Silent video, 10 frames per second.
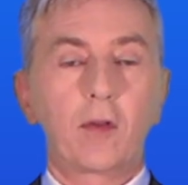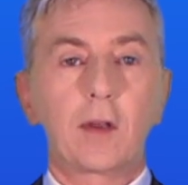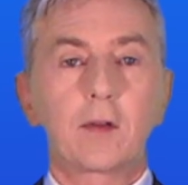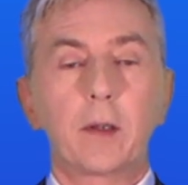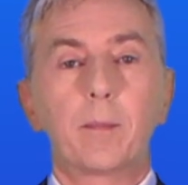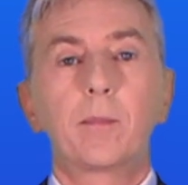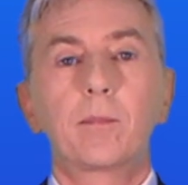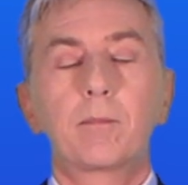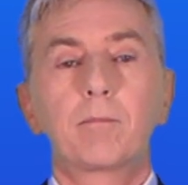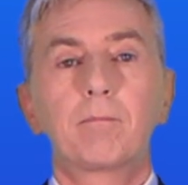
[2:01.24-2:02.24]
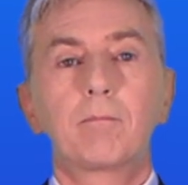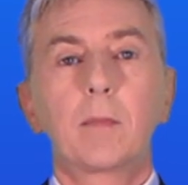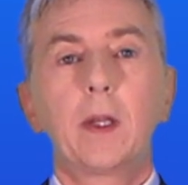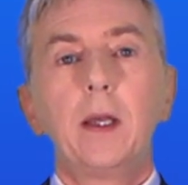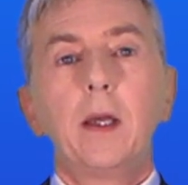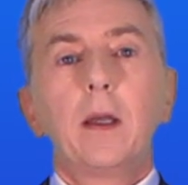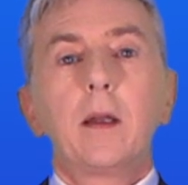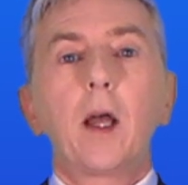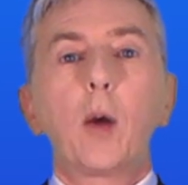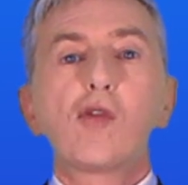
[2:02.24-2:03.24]
system.
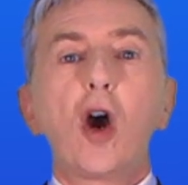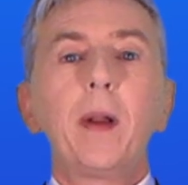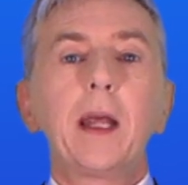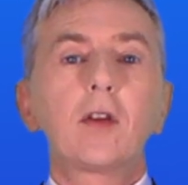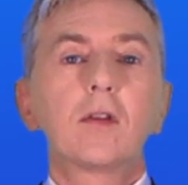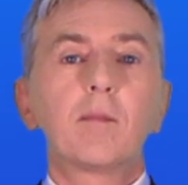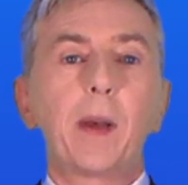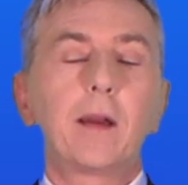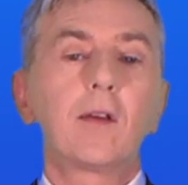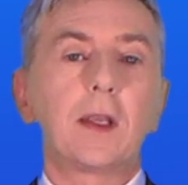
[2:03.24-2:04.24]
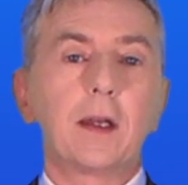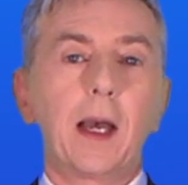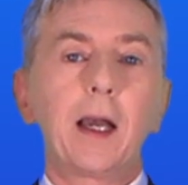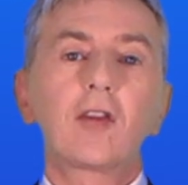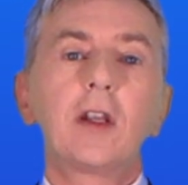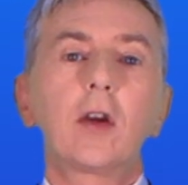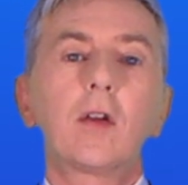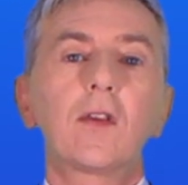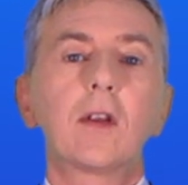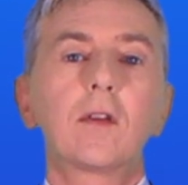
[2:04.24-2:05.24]
Now, bromination of benzene actually
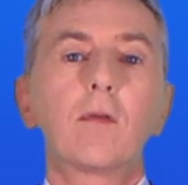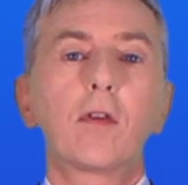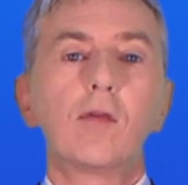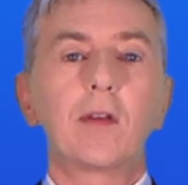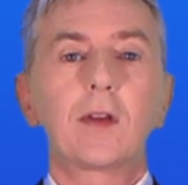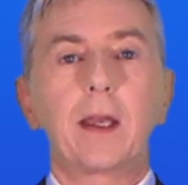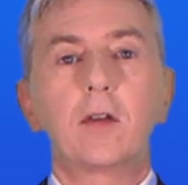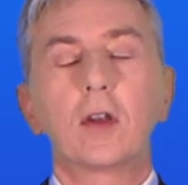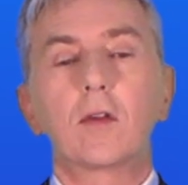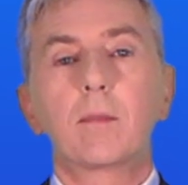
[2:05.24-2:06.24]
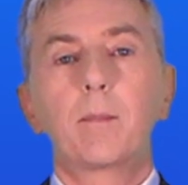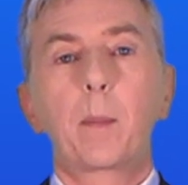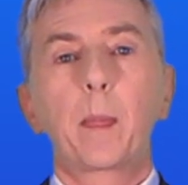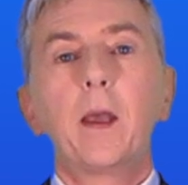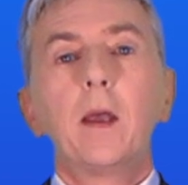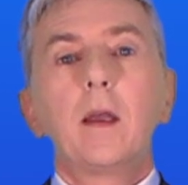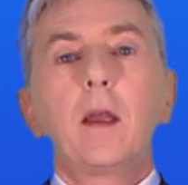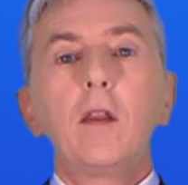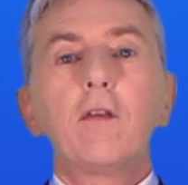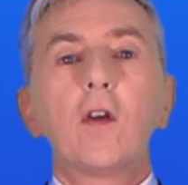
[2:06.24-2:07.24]
consists of 3 stages.
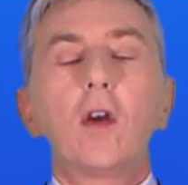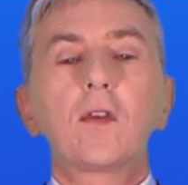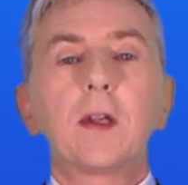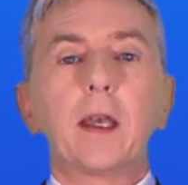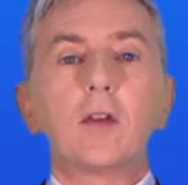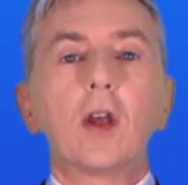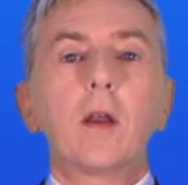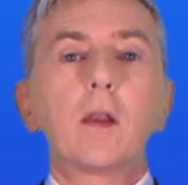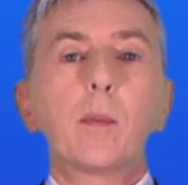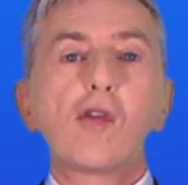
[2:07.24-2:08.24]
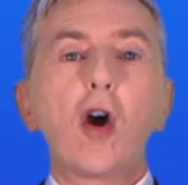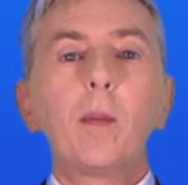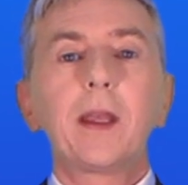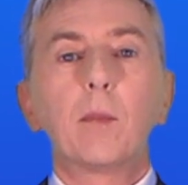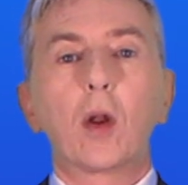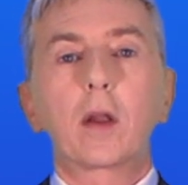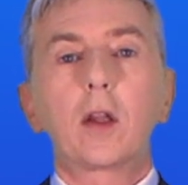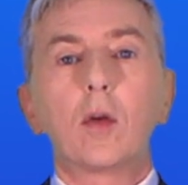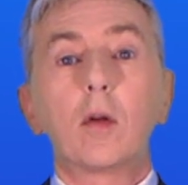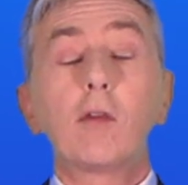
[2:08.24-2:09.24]
In the first stage, the bromine
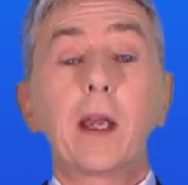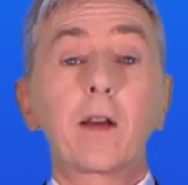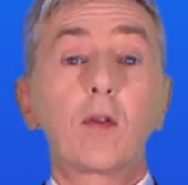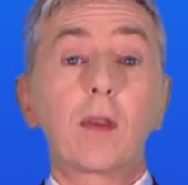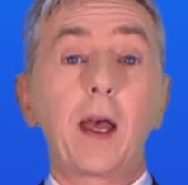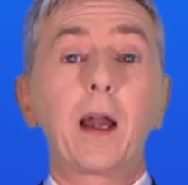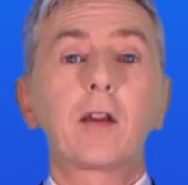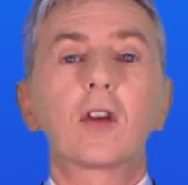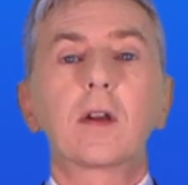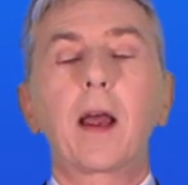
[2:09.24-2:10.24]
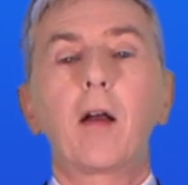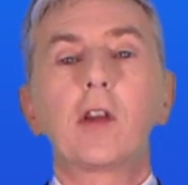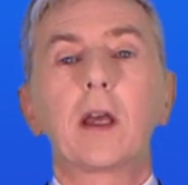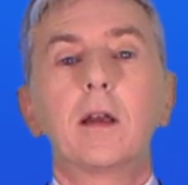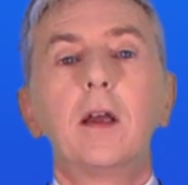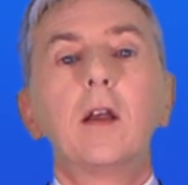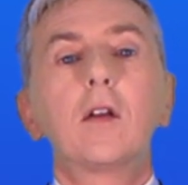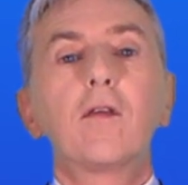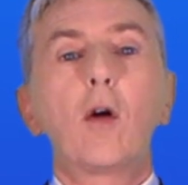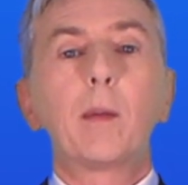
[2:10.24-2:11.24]
molecule reacts with the halogen carrier
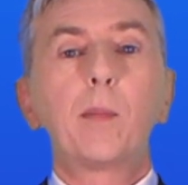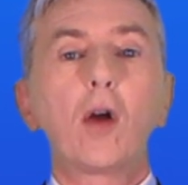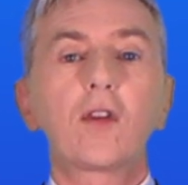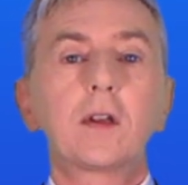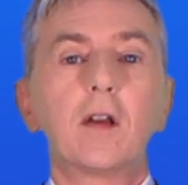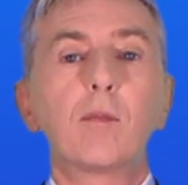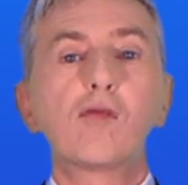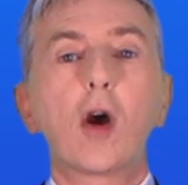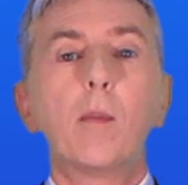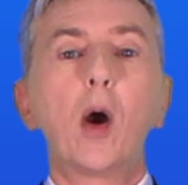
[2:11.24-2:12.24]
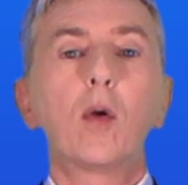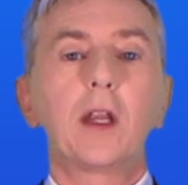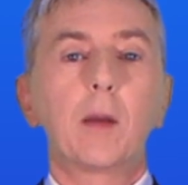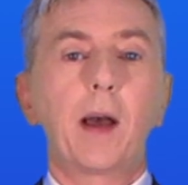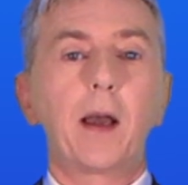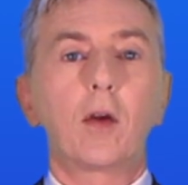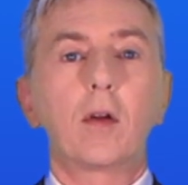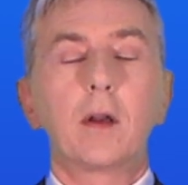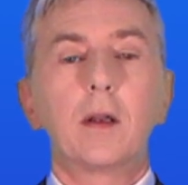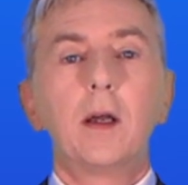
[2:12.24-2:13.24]
to form a positive bromonium ion,